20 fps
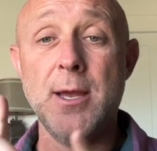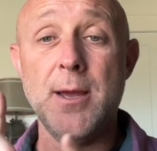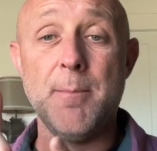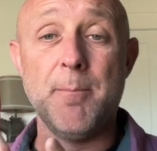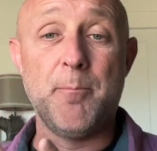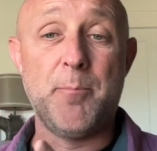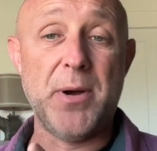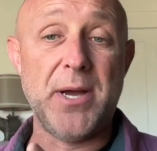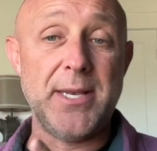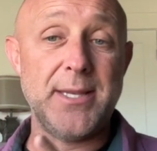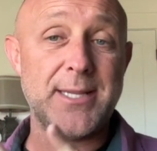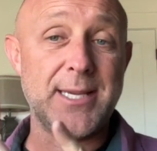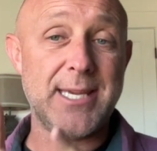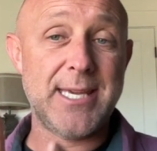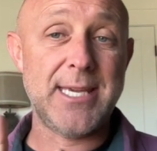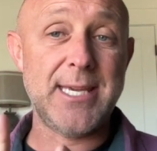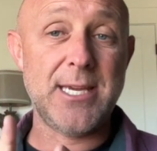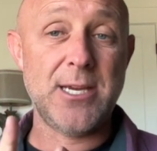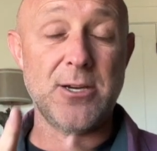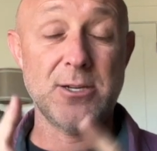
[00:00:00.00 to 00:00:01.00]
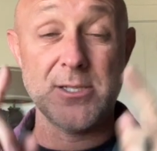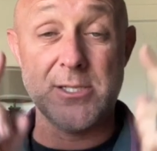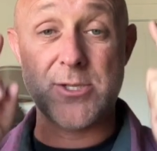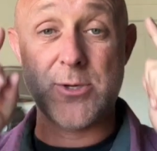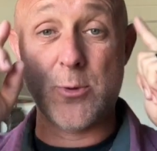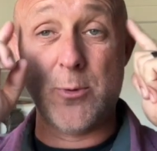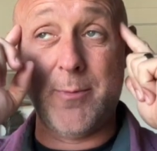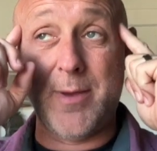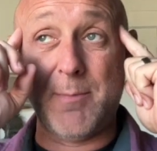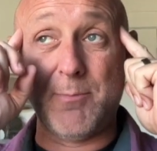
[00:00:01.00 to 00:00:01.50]
But the key here is
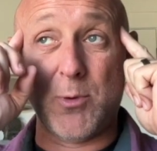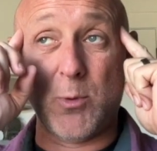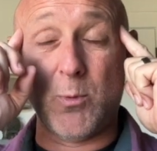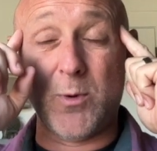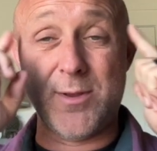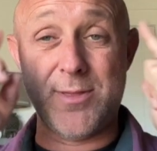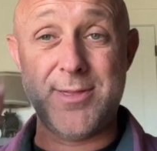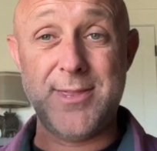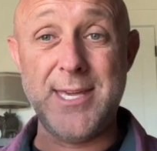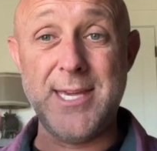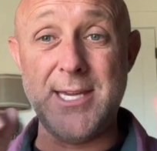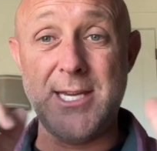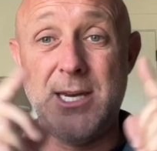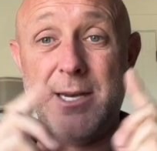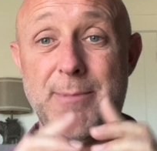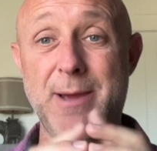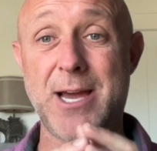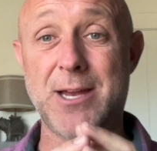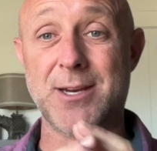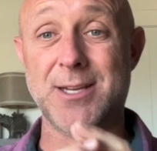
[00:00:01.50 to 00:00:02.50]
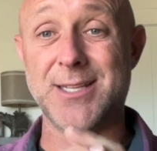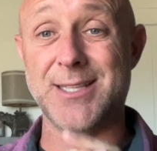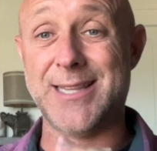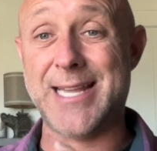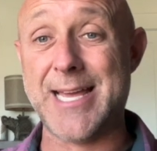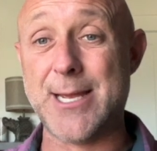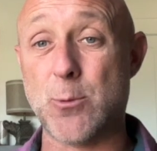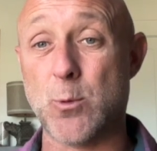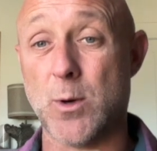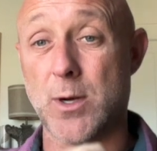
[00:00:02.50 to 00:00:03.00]
to remember we're thinking about it
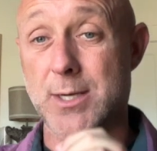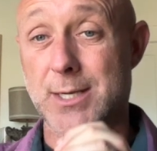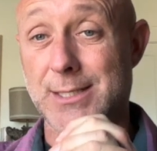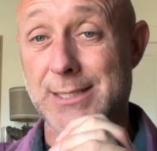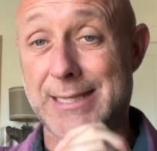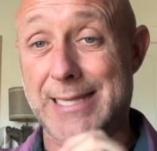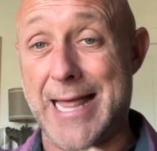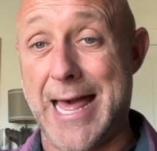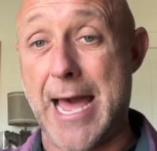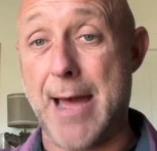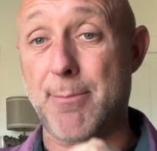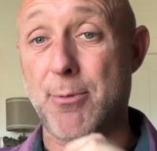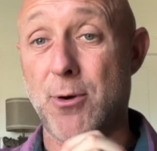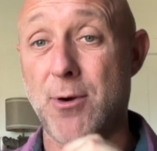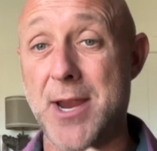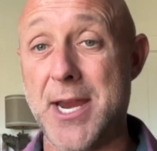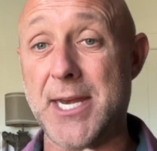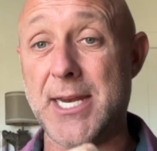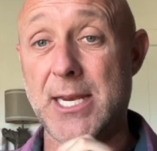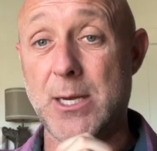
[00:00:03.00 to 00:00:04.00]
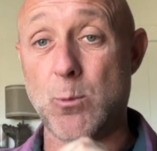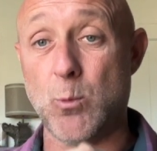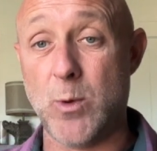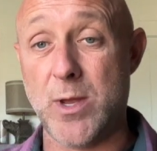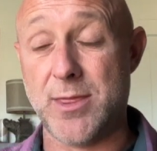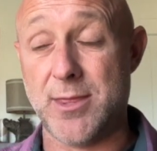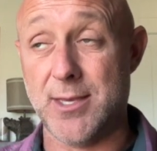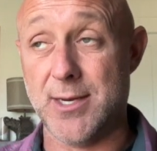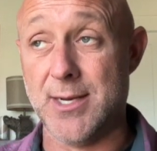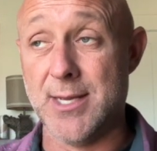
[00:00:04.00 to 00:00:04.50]
like we're collaborating
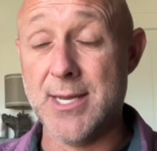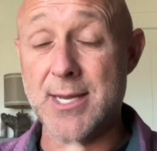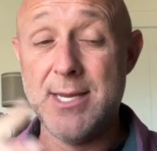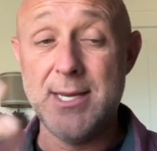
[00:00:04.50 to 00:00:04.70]
with it.